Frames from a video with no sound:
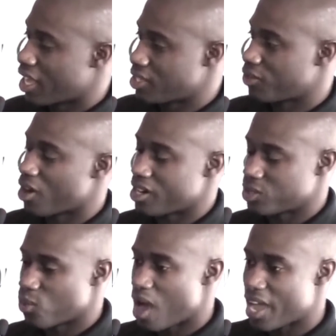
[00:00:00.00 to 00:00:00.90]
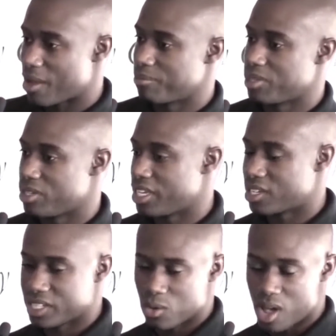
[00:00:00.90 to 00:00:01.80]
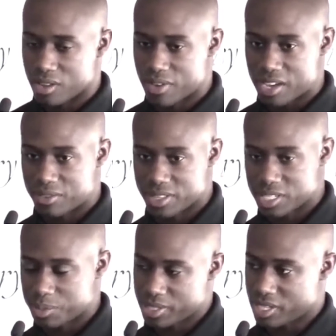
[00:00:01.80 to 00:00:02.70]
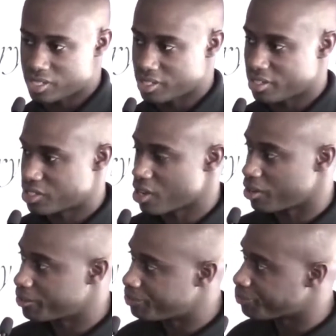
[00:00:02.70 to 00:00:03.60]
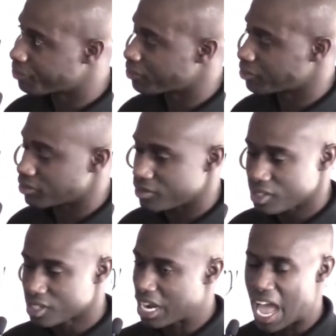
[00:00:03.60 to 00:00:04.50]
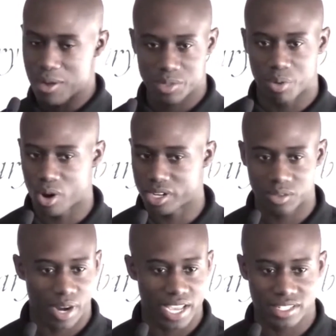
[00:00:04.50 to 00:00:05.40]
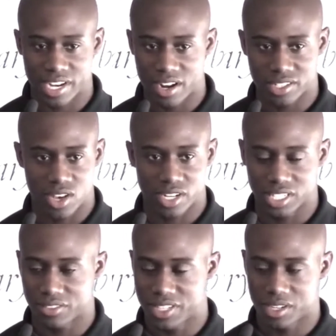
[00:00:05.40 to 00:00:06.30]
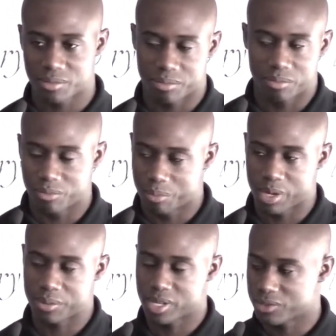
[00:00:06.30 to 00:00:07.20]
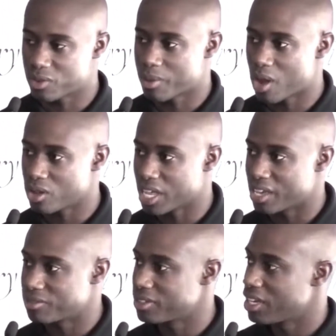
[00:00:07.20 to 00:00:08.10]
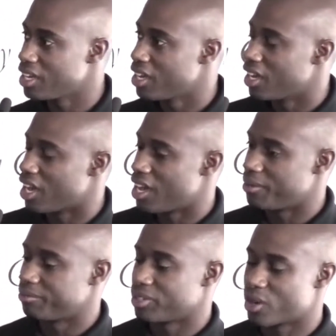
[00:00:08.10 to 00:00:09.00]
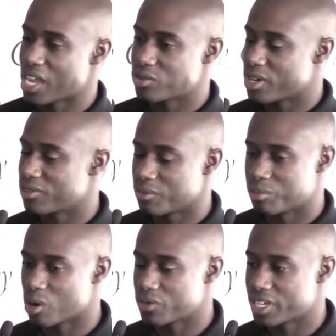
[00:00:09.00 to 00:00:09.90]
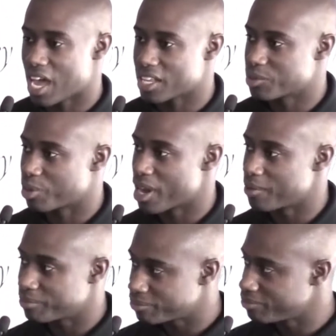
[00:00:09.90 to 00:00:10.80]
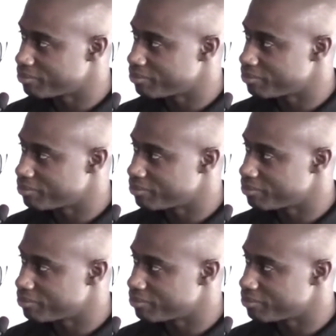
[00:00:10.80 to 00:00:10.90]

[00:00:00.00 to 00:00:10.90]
as far as why I'm uniquely qualified for this position. So I was born and raised in Arizona, lived here pretty much for my whole life. Um, graduated from Brophy College Prep.